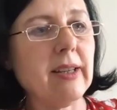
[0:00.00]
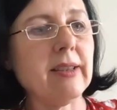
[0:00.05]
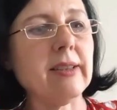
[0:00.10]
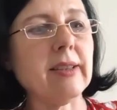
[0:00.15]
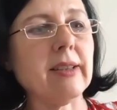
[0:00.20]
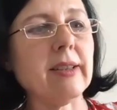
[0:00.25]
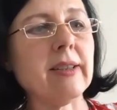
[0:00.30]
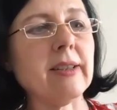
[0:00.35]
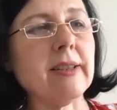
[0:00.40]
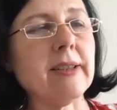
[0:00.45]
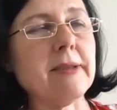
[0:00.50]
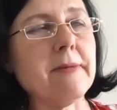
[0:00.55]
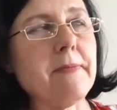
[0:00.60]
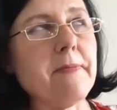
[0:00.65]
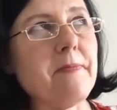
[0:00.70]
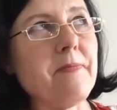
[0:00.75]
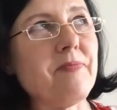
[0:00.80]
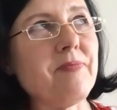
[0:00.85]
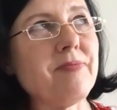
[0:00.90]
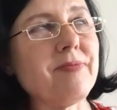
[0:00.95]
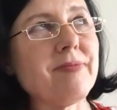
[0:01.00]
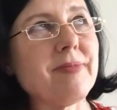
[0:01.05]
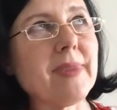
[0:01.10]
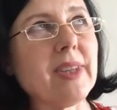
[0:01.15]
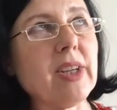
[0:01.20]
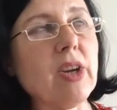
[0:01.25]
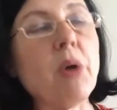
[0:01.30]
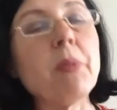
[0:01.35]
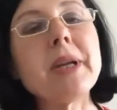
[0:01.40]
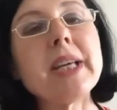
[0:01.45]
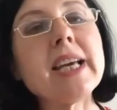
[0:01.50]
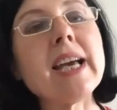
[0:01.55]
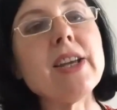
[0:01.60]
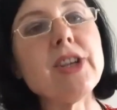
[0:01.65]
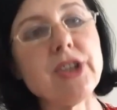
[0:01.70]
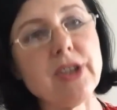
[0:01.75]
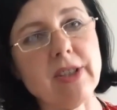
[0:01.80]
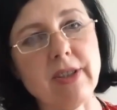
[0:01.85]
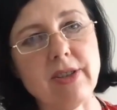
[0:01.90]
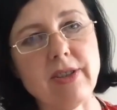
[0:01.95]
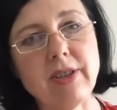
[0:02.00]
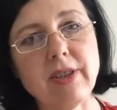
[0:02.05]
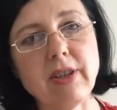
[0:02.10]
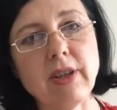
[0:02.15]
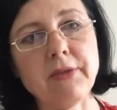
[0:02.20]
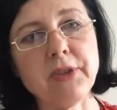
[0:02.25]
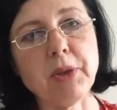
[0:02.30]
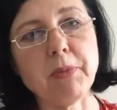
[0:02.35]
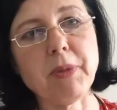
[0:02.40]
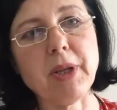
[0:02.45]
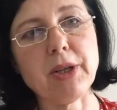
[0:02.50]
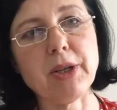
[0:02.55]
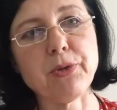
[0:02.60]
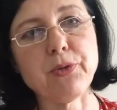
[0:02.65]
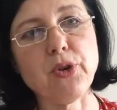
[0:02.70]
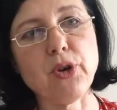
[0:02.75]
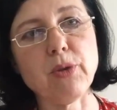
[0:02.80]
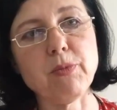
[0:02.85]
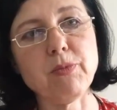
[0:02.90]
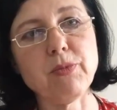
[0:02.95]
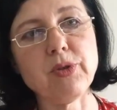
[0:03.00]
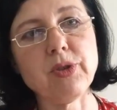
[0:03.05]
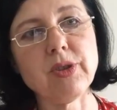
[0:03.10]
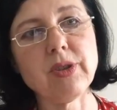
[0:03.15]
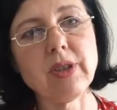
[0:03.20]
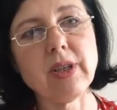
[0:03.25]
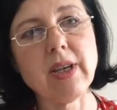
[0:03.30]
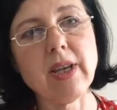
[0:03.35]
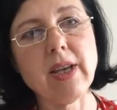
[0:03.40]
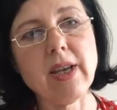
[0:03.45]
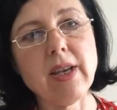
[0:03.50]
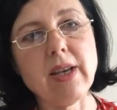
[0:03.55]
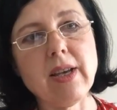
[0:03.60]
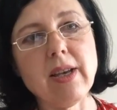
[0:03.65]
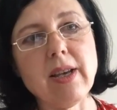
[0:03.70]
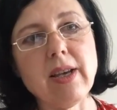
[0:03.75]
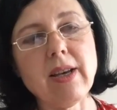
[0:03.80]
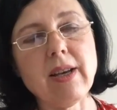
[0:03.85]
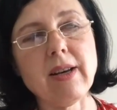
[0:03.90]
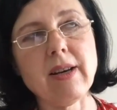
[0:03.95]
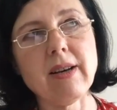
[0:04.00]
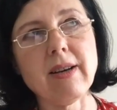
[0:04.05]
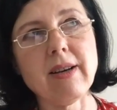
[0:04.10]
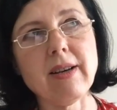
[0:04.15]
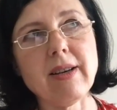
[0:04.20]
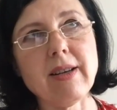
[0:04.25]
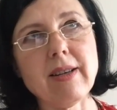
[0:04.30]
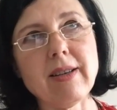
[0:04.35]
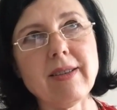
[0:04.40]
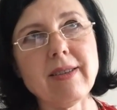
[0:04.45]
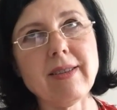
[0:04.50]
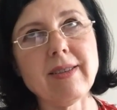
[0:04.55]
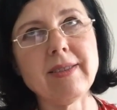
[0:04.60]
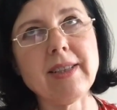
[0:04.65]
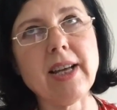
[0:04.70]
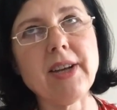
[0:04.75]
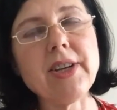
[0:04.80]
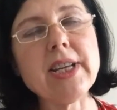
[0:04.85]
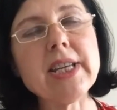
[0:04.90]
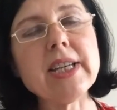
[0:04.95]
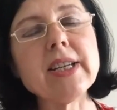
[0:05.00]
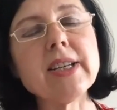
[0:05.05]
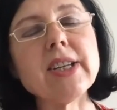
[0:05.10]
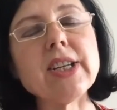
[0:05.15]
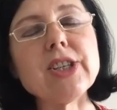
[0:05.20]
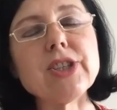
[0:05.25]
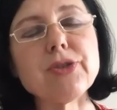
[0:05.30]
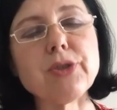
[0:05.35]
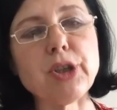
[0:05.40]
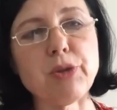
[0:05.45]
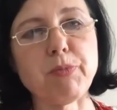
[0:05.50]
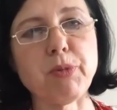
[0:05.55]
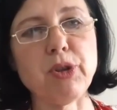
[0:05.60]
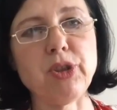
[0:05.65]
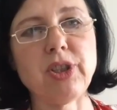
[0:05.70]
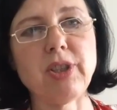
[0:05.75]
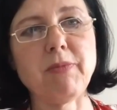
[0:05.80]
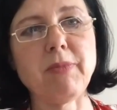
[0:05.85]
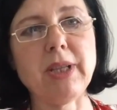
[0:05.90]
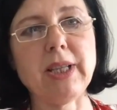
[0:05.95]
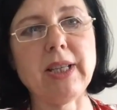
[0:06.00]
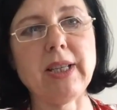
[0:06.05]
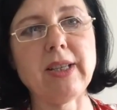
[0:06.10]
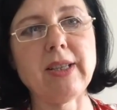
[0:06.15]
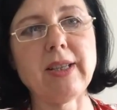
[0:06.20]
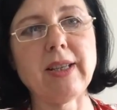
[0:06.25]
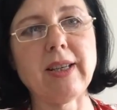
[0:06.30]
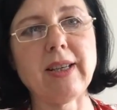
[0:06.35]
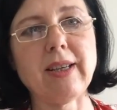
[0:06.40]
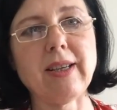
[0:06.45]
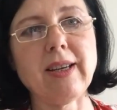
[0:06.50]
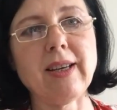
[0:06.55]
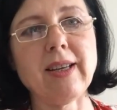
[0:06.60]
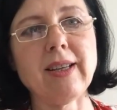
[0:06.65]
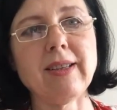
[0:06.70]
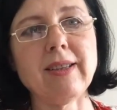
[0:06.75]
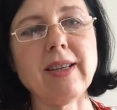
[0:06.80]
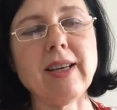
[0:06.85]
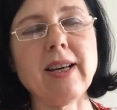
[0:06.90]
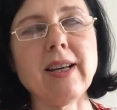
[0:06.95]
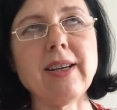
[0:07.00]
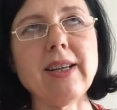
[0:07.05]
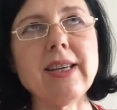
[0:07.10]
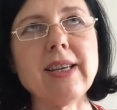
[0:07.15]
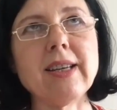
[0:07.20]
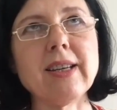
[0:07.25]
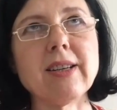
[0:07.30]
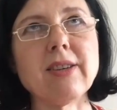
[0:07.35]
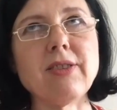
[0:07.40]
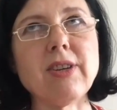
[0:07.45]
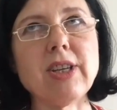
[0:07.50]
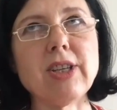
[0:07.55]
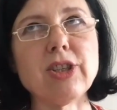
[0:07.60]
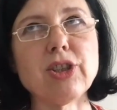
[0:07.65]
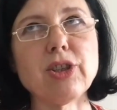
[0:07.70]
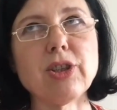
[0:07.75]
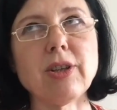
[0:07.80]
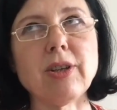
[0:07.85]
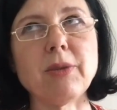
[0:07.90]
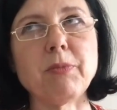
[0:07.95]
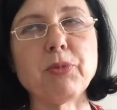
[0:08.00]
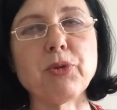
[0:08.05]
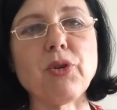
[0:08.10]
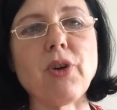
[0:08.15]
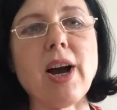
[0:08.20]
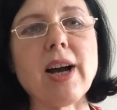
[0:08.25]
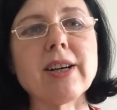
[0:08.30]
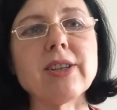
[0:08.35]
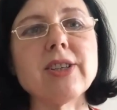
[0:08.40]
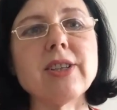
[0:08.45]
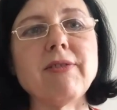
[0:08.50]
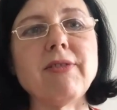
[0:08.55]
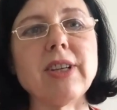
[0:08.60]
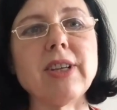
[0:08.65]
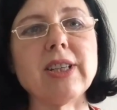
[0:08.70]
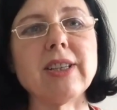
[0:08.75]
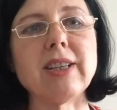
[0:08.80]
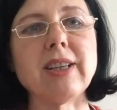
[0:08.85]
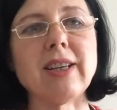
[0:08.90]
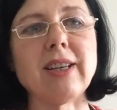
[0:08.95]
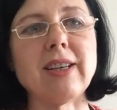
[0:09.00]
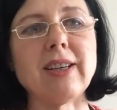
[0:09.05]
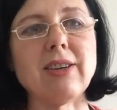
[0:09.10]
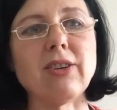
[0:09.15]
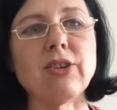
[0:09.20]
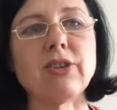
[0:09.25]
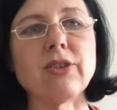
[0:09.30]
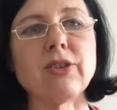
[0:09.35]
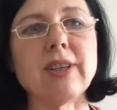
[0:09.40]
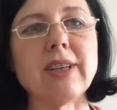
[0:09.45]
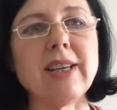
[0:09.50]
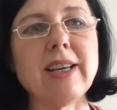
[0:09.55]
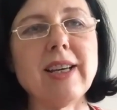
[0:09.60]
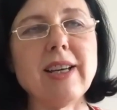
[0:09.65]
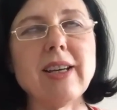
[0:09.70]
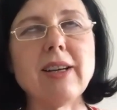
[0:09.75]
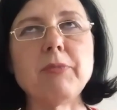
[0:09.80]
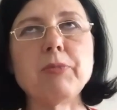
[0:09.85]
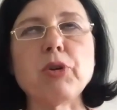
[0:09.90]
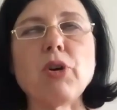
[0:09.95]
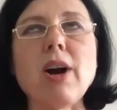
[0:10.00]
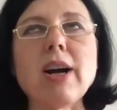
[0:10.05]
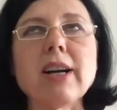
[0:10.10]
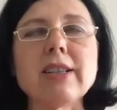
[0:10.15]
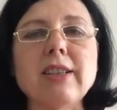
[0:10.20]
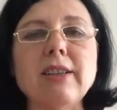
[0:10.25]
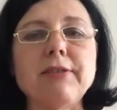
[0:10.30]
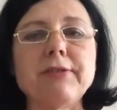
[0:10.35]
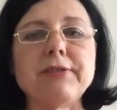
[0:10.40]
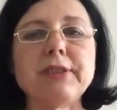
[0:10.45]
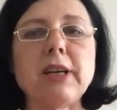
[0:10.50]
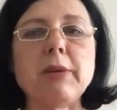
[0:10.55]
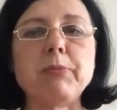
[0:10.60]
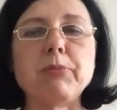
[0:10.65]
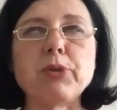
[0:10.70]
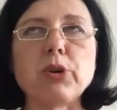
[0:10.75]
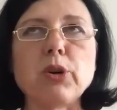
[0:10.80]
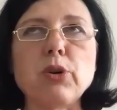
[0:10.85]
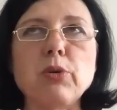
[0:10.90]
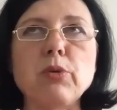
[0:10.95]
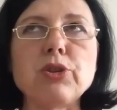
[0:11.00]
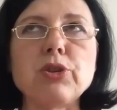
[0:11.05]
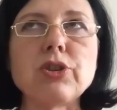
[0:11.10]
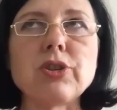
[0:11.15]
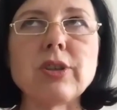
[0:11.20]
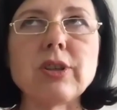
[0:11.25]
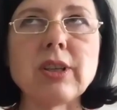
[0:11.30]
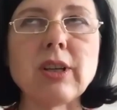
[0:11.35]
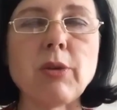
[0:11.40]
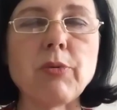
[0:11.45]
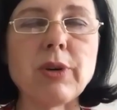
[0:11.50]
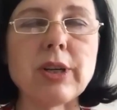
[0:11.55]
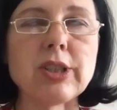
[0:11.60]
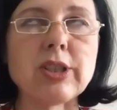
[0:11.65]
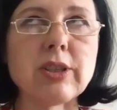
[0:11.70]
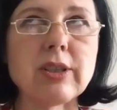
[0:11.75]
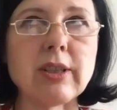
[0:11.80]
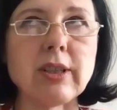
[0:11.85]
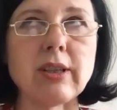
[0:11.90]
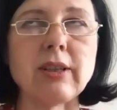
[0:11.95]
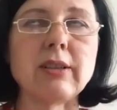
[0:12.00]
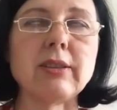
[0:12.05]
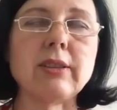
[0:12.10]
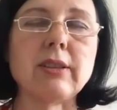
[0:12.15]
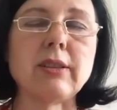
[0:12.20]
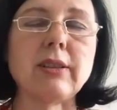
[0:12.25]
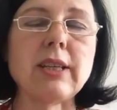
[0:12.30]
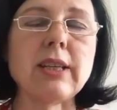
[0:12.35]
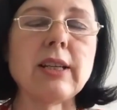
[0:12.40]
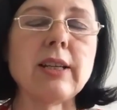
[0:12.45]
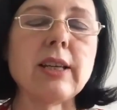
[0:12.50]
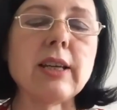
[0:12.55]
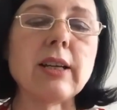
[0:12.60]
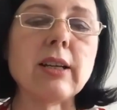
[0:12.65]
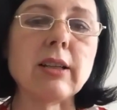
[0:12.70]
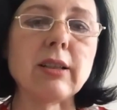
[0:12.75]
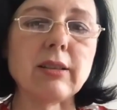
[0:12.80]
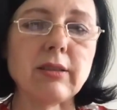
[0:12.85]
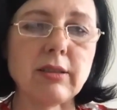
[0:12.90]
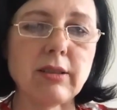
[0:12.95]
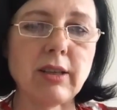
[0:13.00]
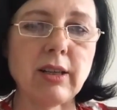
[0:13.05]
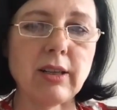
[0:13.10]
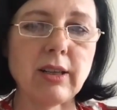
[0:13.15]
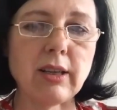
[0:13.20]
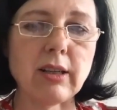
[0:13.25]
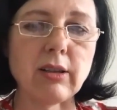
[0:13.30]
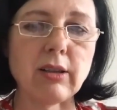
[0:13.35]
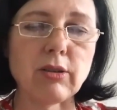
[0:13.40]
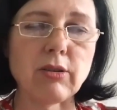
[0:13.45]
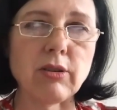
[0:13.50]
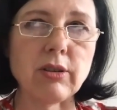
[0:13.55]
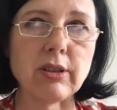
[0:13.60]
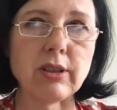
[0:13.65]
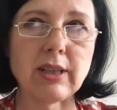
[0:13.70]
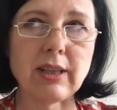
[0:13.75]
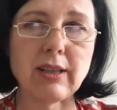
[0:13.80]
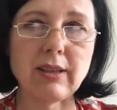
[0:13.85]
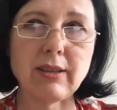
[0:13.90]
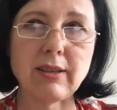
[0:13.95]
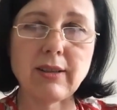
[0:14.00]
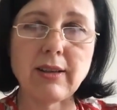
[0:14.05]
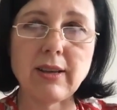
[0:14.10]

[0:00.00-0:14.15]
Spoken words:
the obligations of the platforms, their increased responsibility and their increased proactivity or proactive approach towards the illegal content.